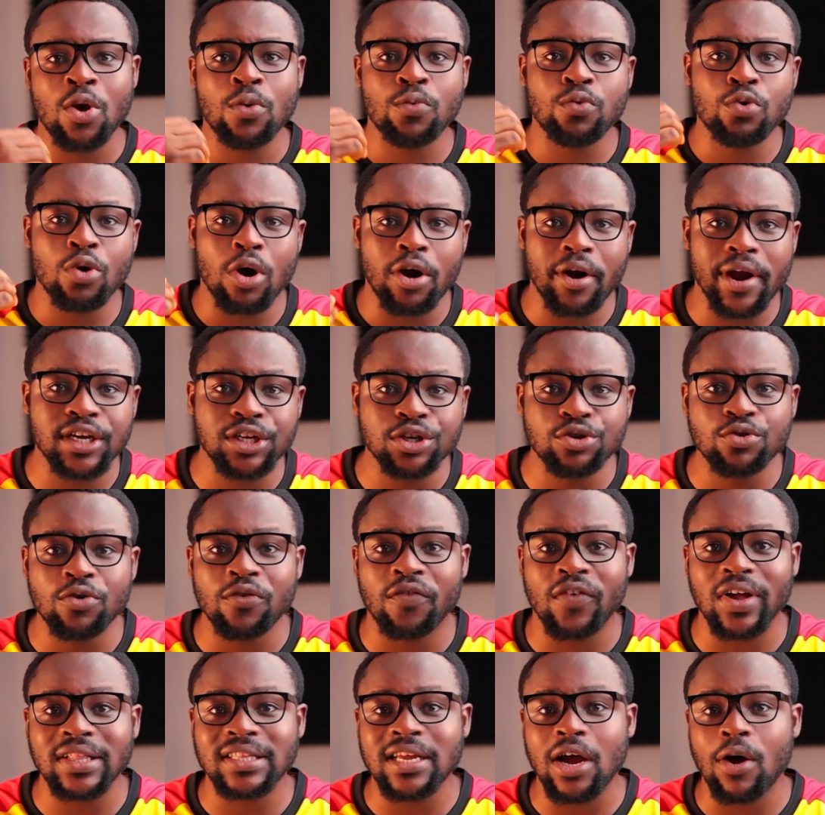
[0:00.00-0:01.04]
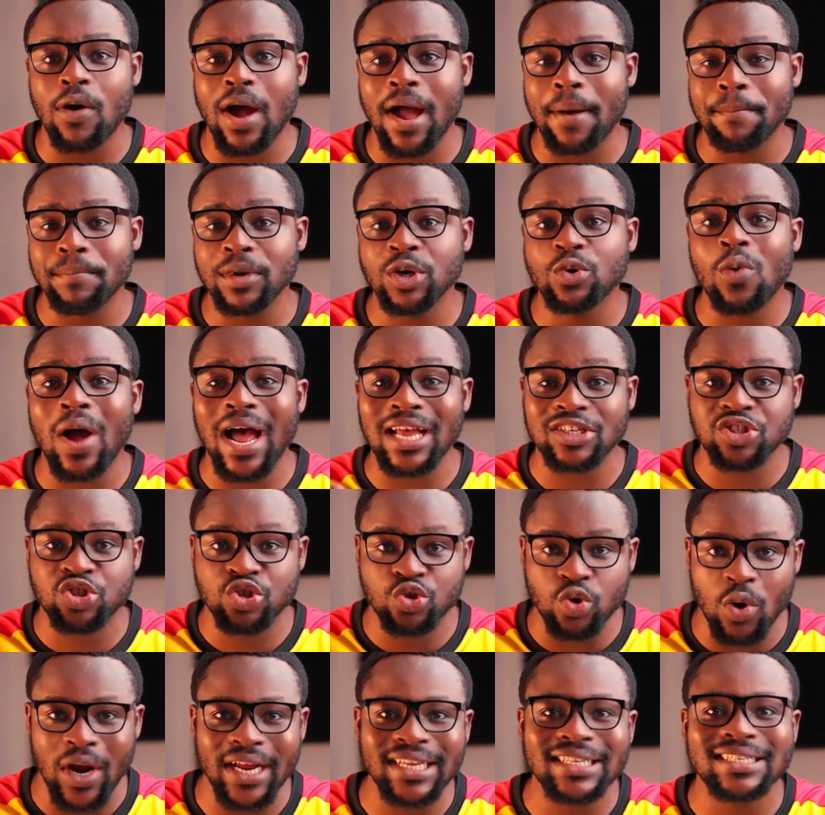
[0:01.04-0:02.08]
We already know Fatawu hamidu has
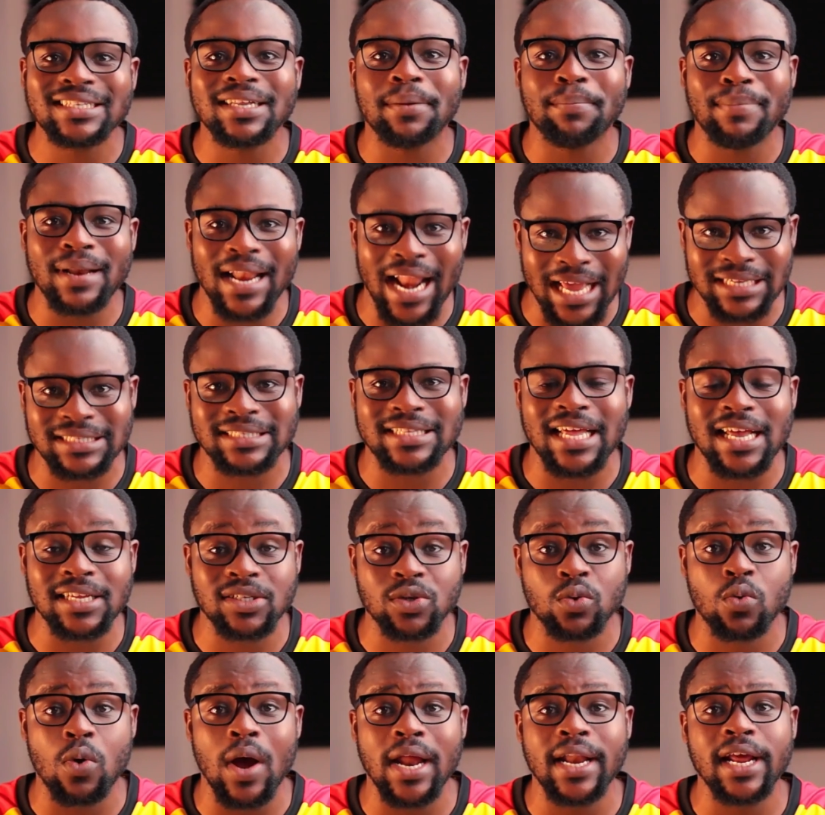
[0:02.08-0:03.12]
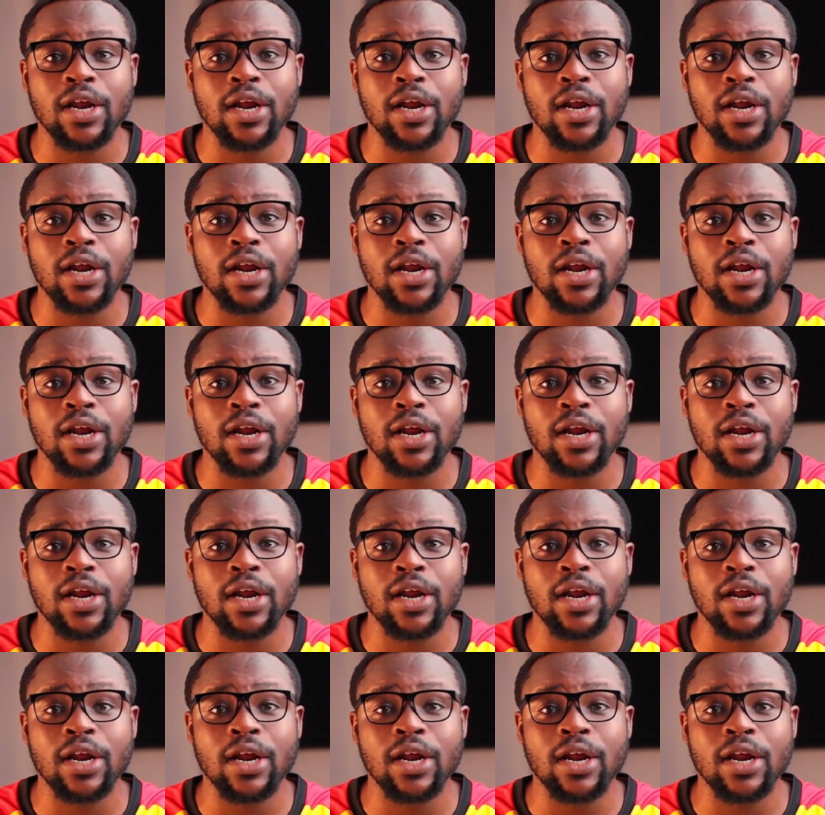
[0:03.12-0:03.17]
joined the Black Stars squad.